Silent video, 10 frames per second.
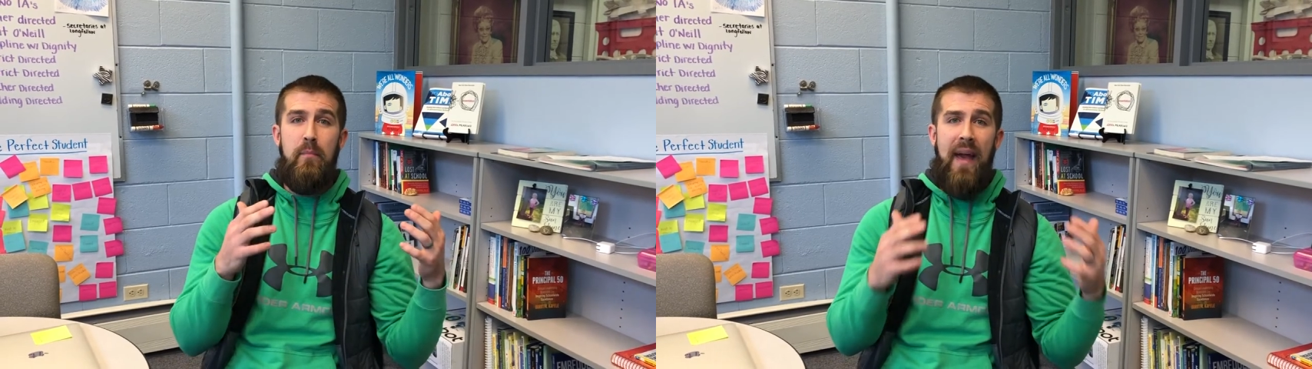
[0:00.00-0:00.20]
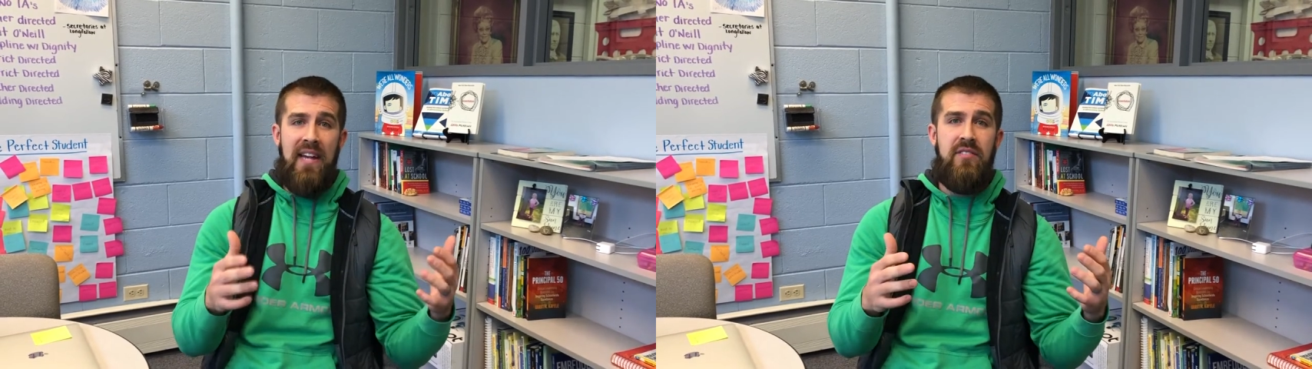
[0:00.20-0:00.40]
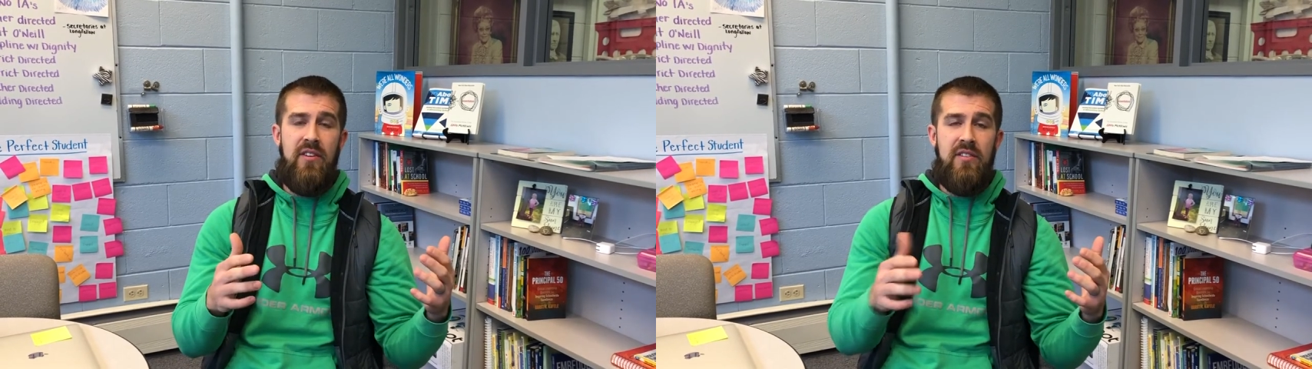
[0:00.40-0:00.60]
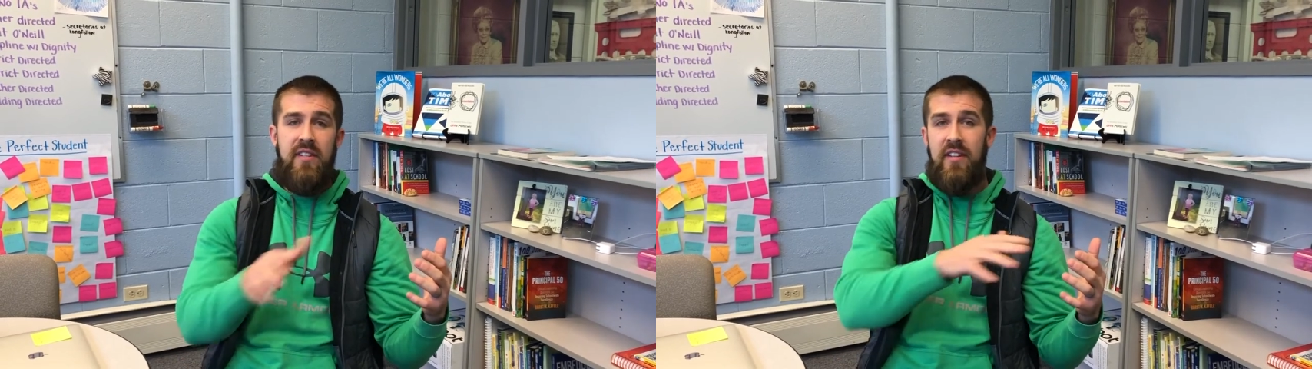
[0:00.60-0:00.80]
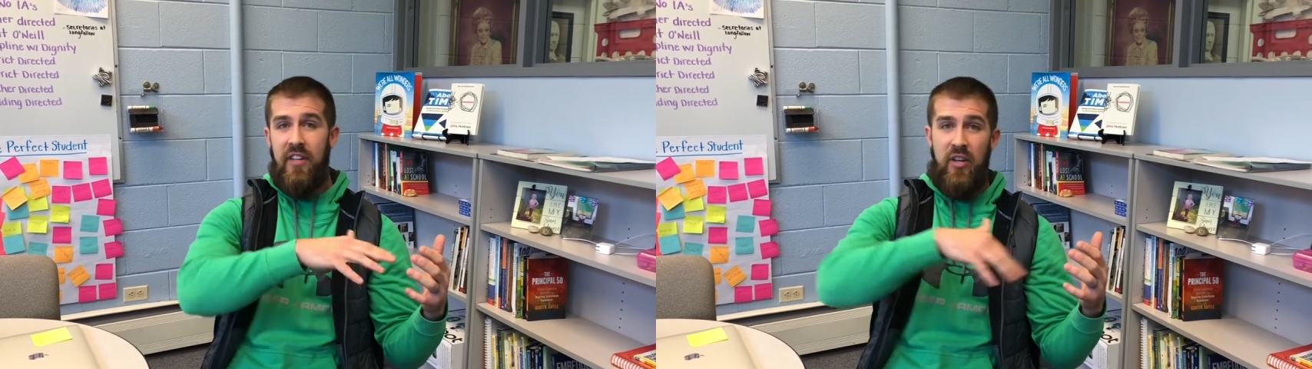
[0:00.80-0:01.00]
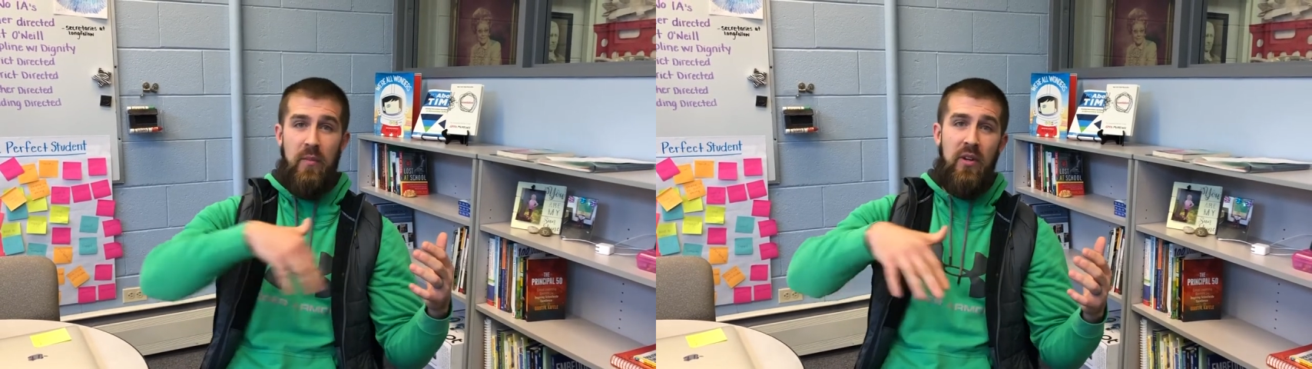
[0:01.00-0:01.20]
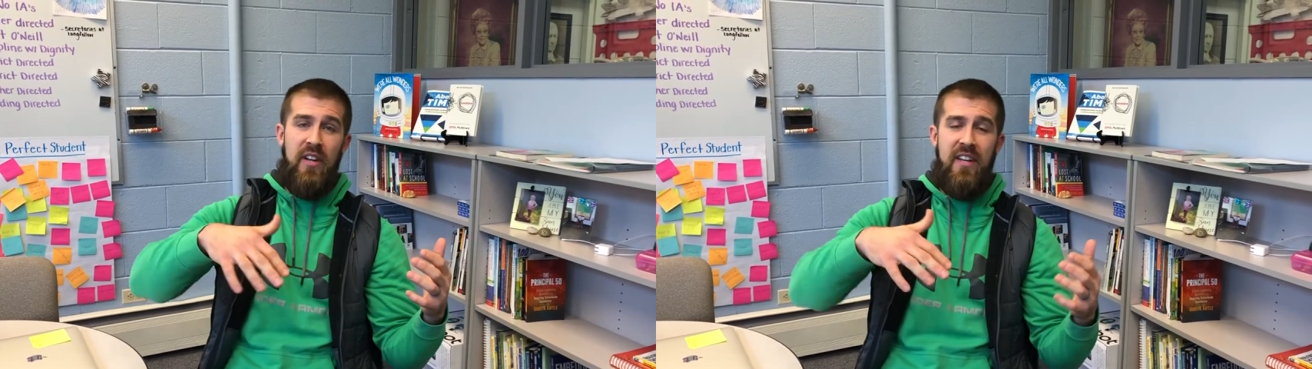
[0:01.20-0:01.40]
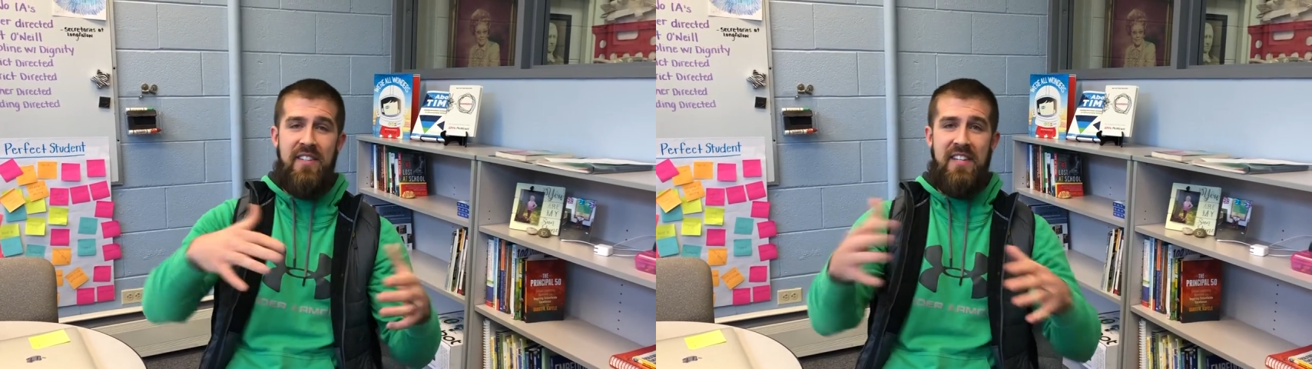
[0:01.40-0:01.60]
ambassadors into the
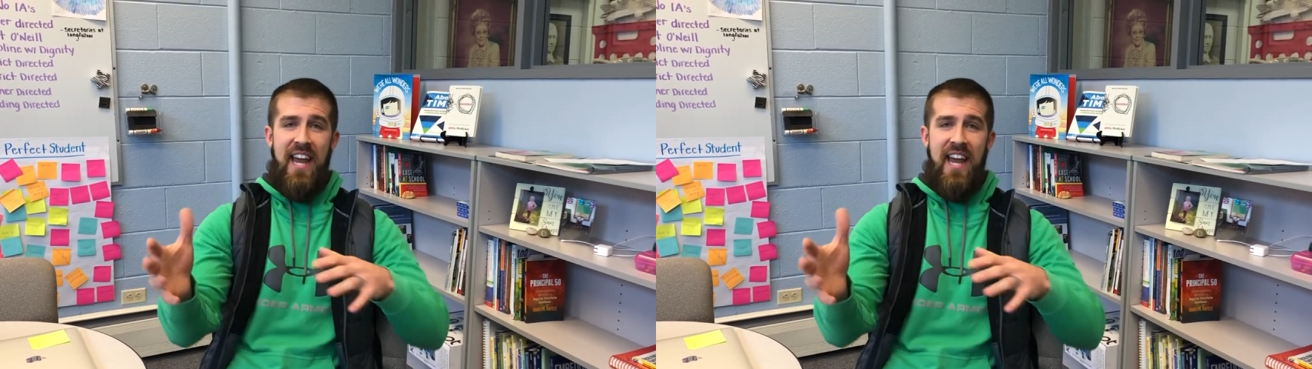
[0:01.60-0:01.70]
community because